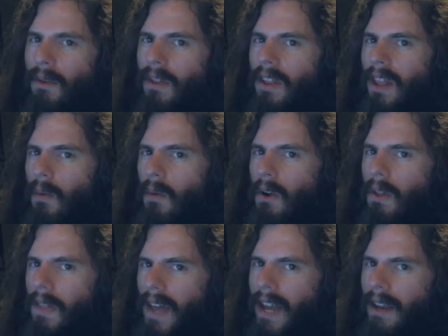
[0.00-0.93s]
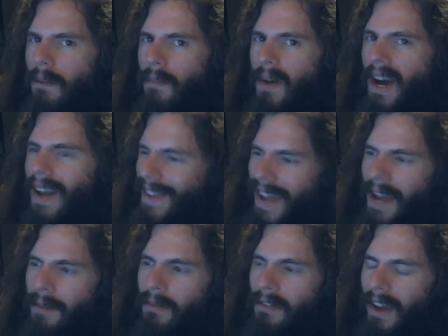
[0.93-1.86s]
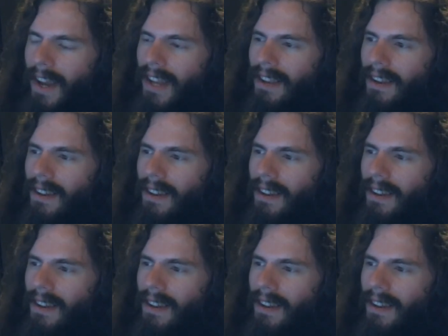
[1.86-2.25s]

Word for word: than they were then by a damn sight